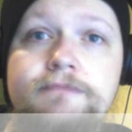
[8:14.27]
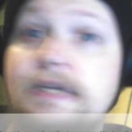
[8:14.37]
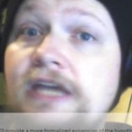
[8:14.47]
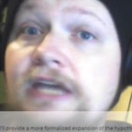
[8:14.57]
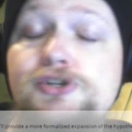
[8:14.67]

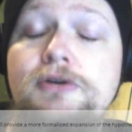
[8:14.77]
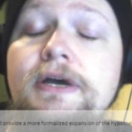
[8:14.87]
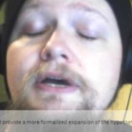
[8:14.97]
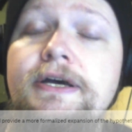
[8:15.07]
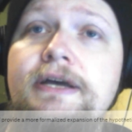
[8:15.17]
Yeah, sure.
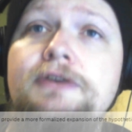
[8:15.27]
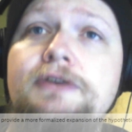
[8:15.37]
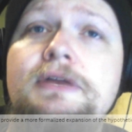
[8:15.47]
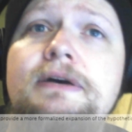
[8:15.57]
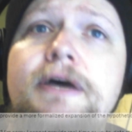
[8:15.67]
I can do
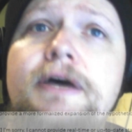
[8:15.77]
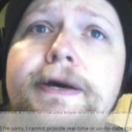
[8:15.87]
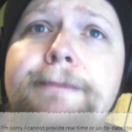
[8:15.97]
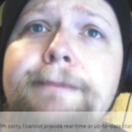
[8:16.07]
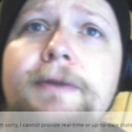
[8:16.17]
that.
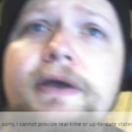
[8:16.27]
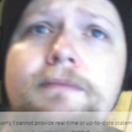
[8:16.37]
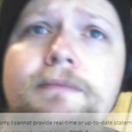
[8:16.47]
Okay.